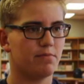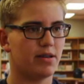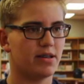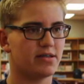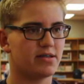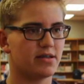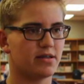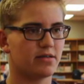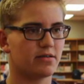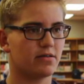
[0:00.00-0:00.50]

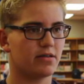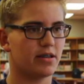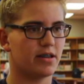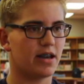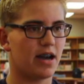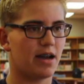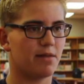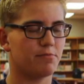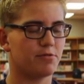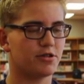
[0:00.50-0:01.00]

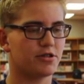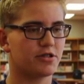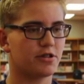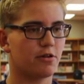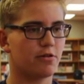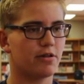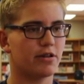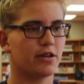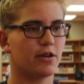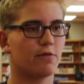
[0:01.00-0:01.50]
basically I'm
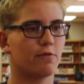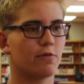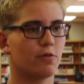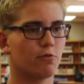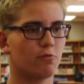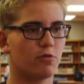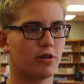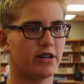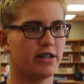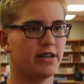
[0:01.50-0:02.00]
just going
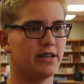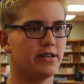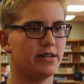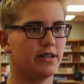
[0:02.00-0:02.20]
over what he